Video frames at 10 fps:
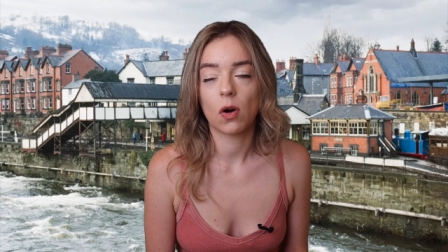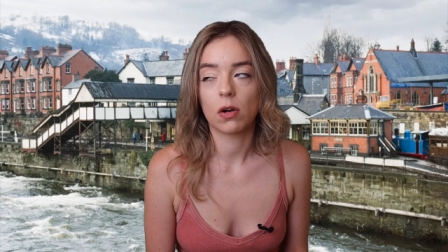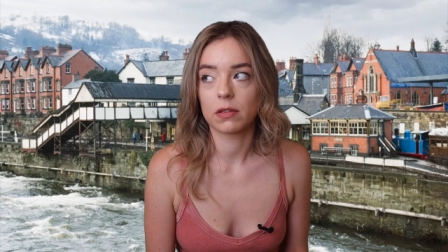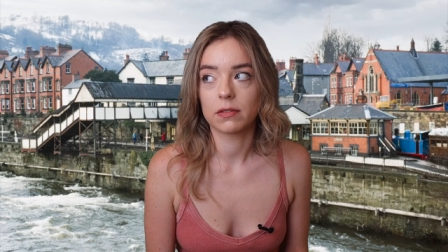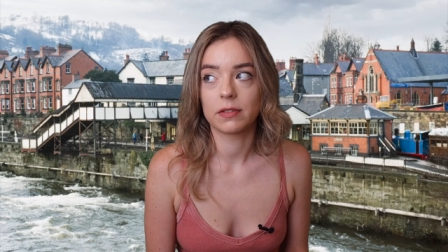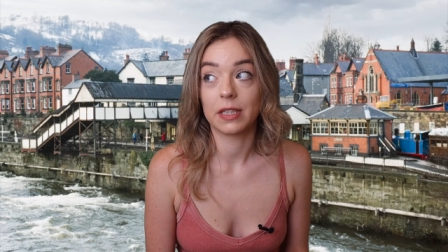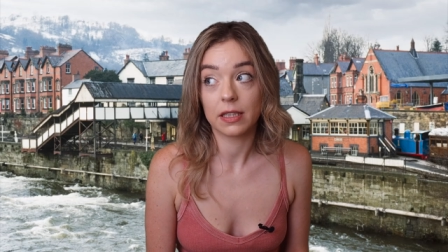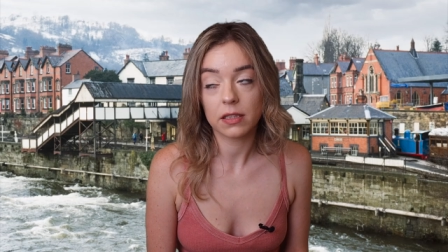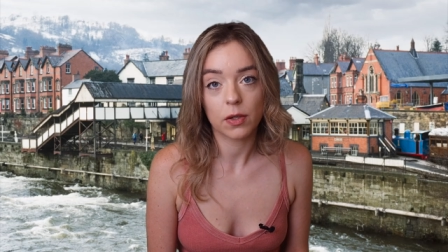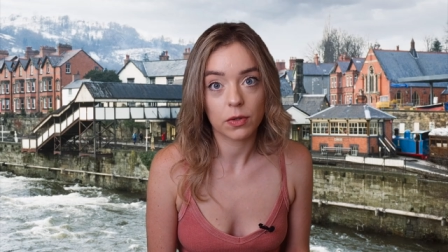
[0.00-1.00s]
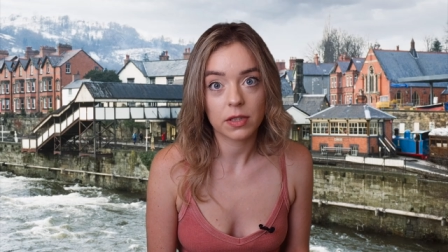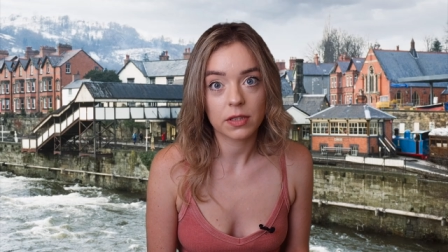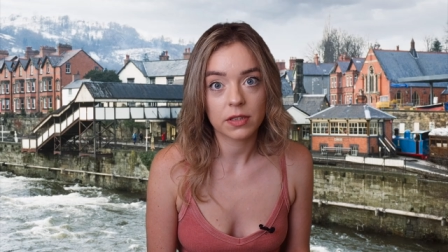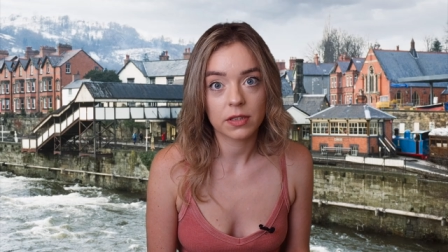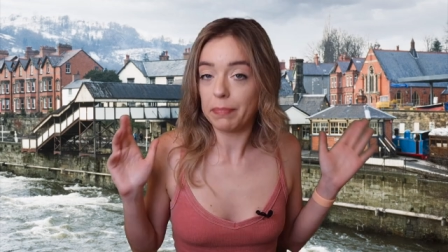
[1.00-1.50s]
or didn't
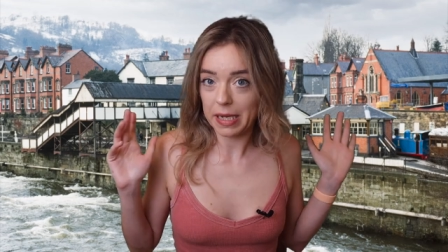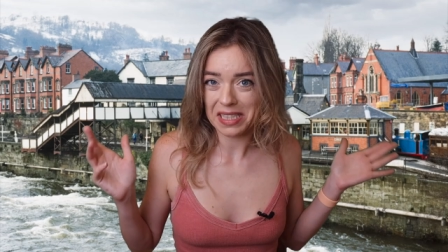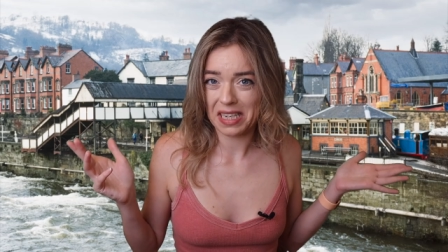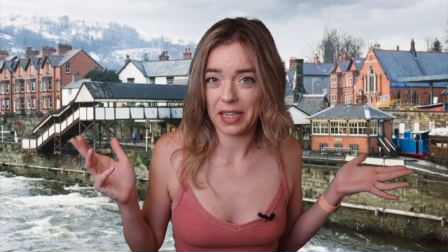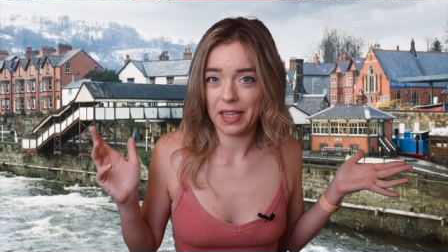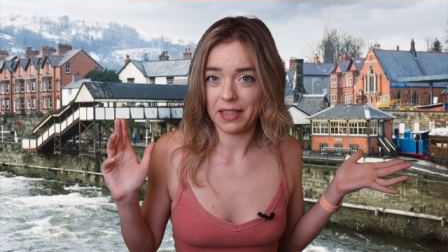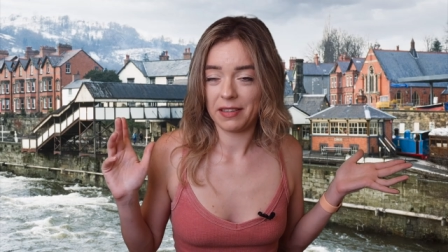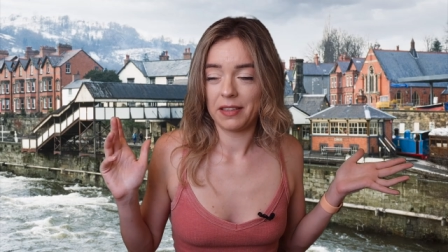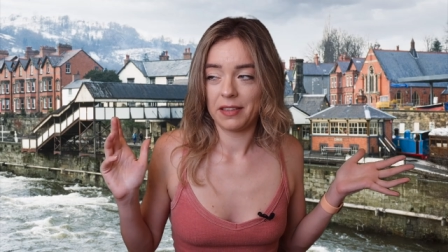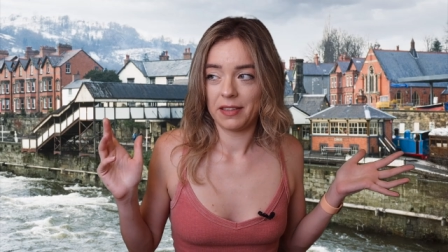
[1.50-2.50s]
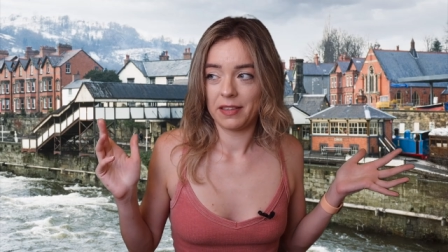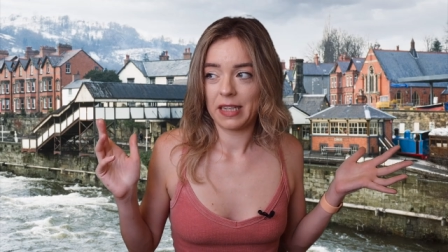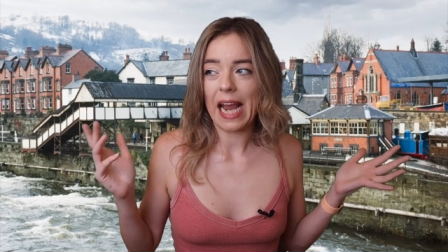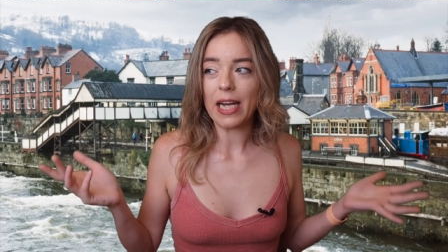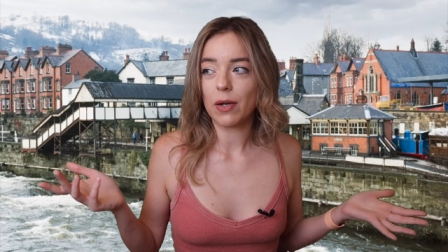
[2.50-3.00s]
notice. Basically,
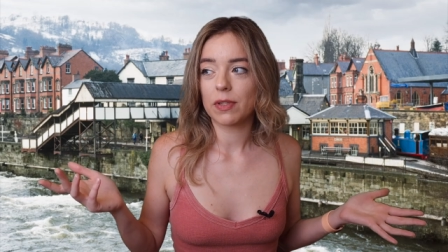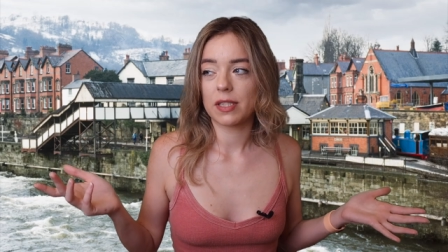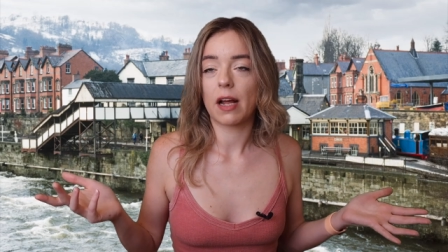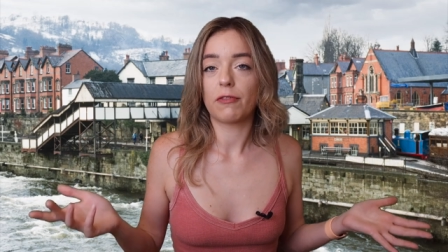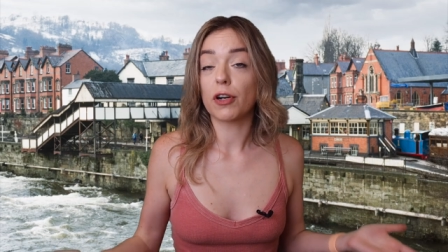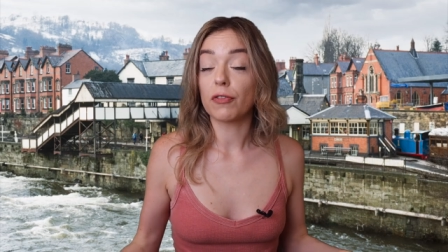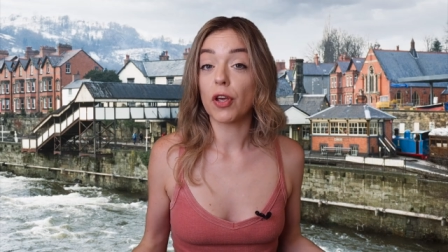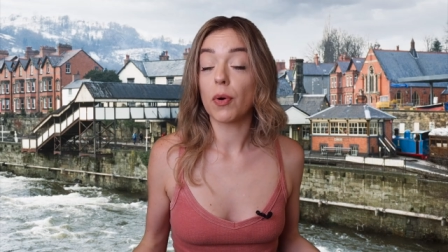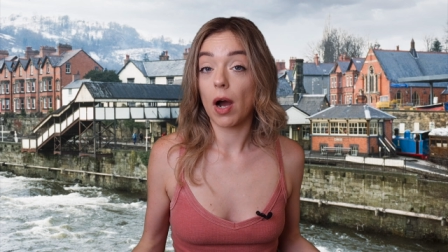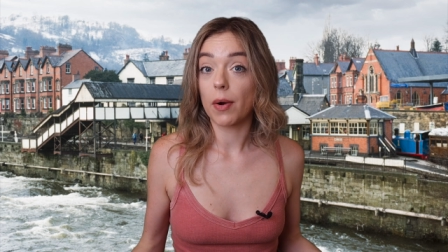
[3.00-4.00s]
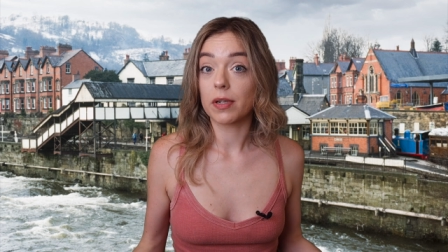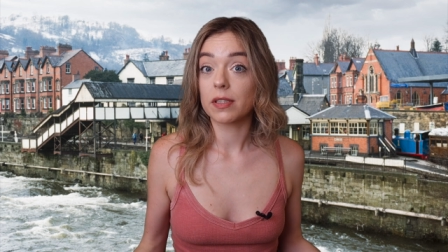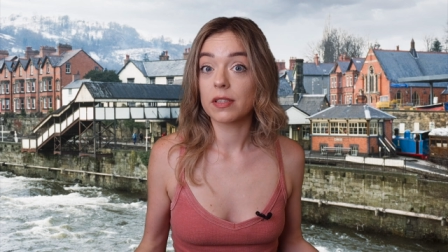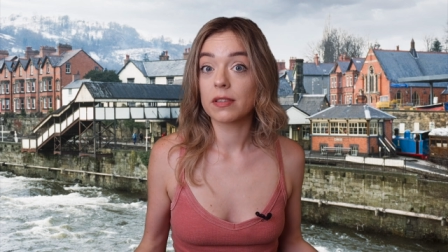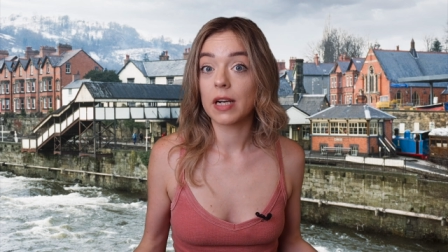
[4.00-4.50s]
he noticed after a few
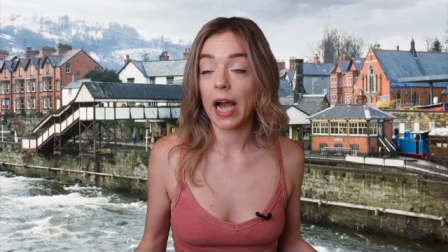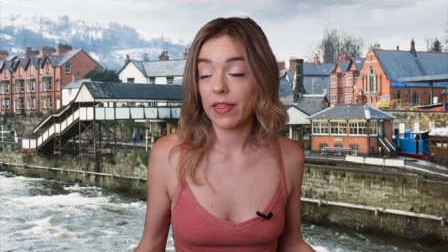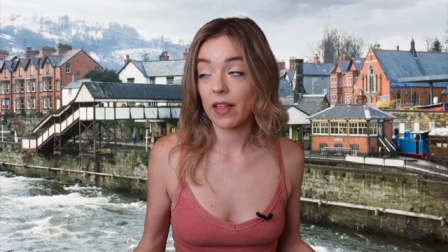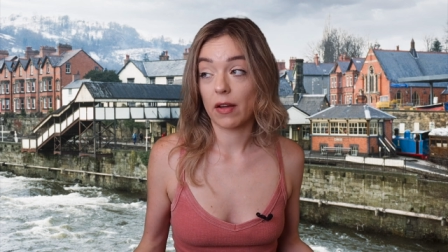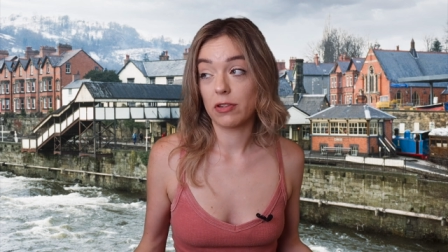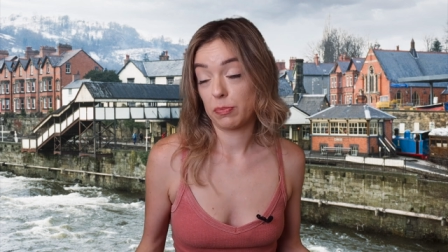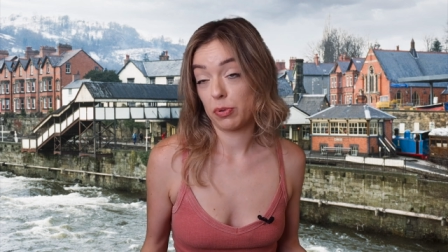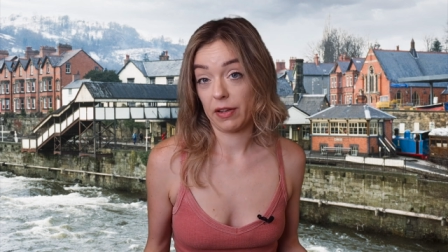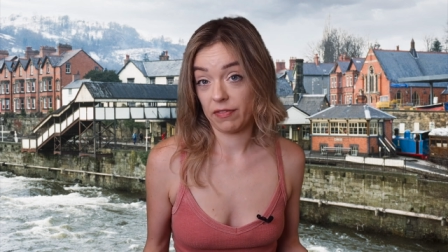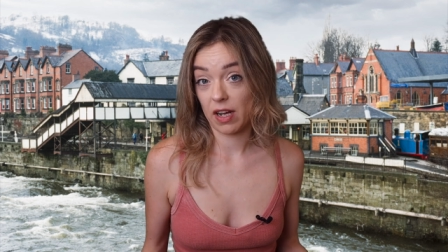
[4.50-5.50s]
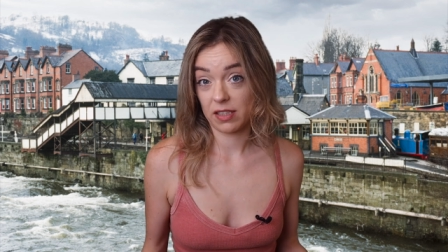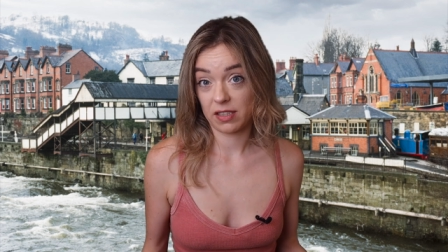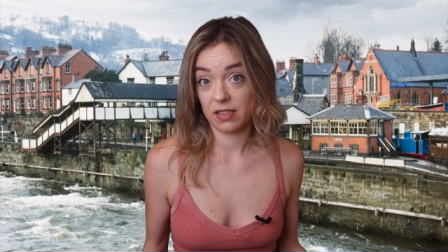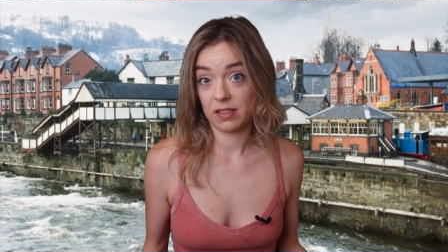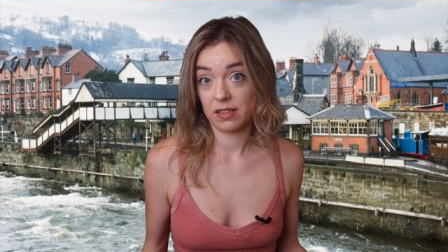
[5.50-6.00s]
hours. I think that was pretty
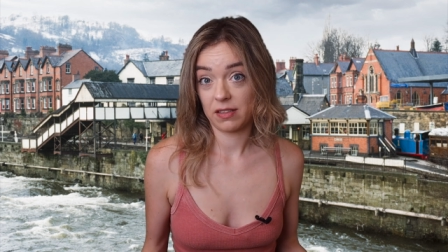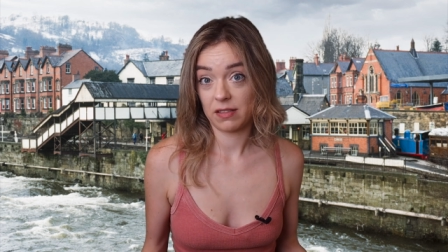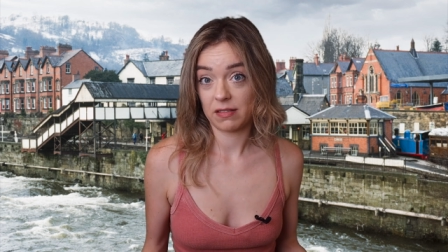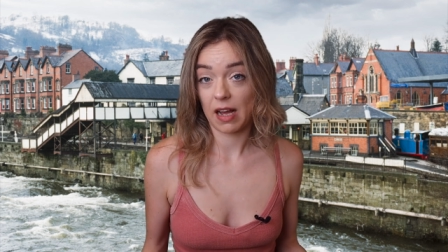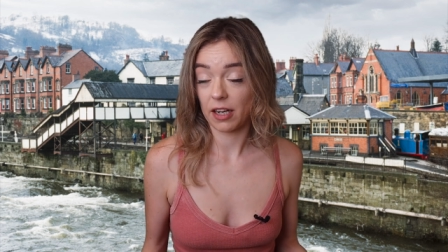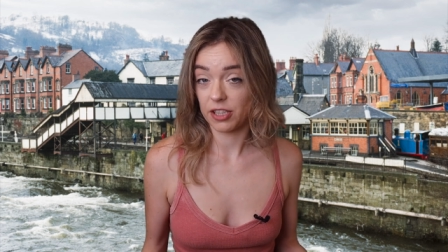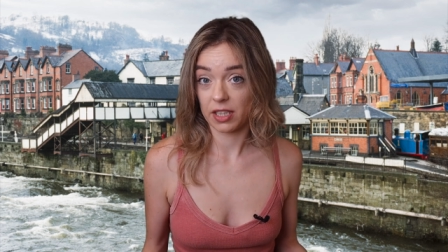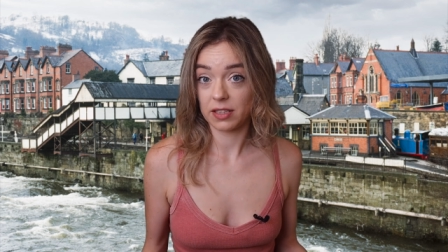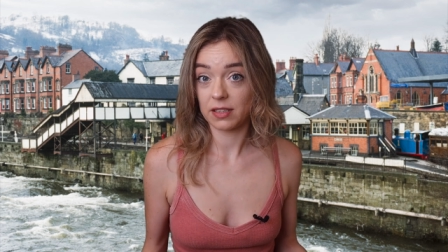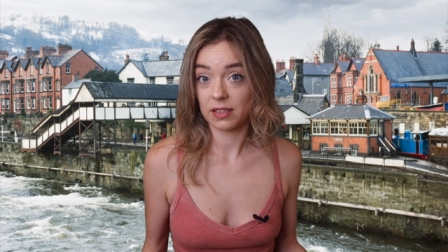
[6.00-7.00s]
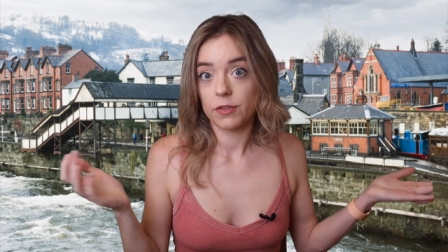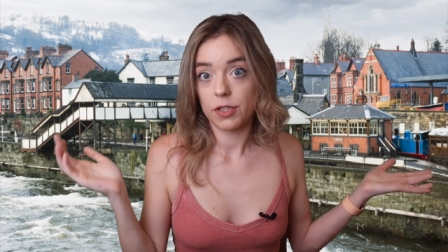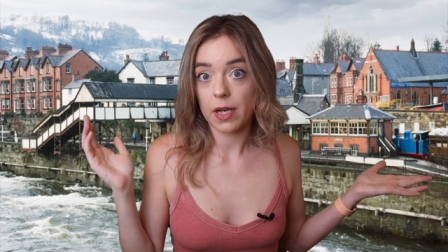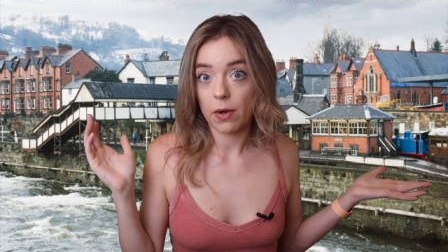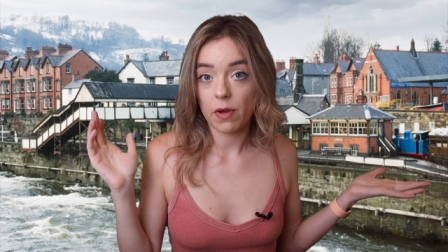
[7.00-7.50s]
fast acting.
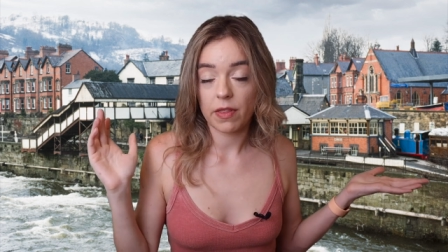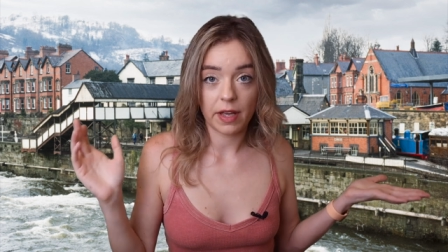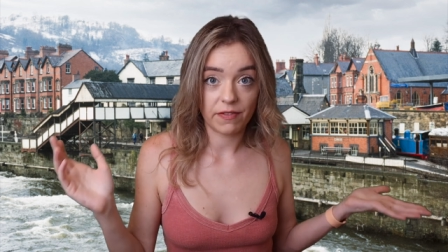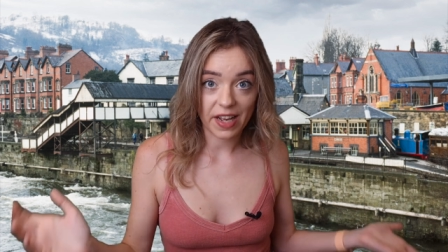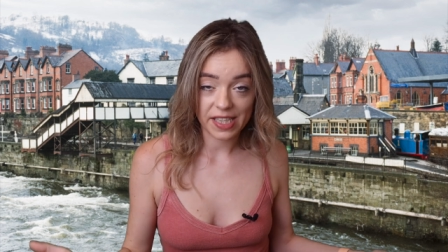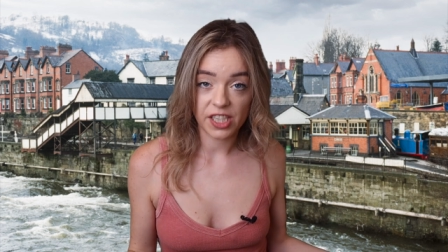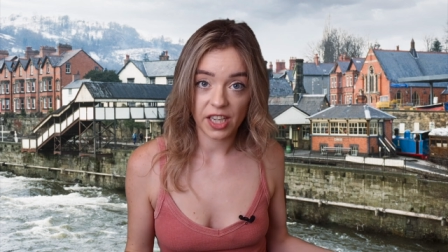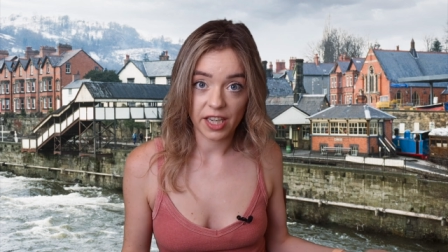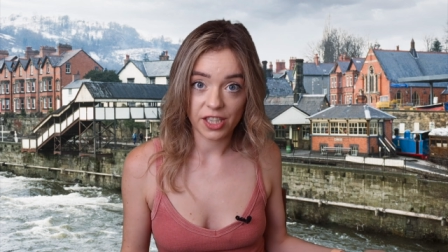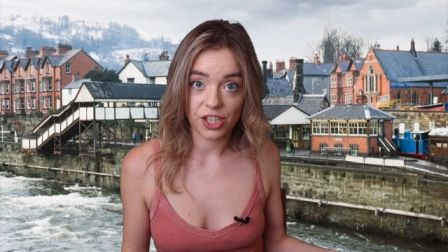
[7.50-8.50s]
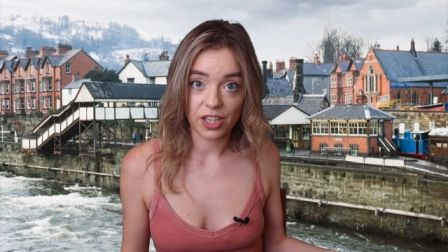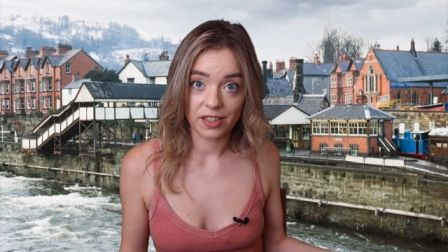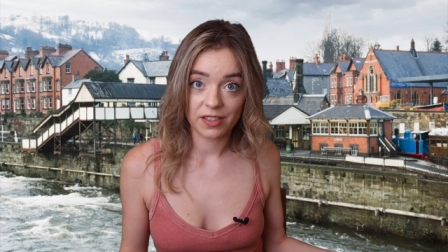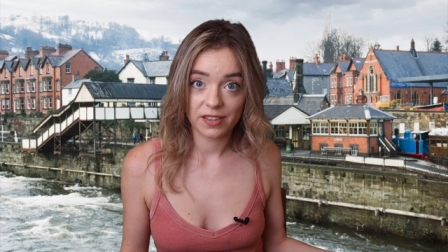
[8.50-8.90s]
So, the investigation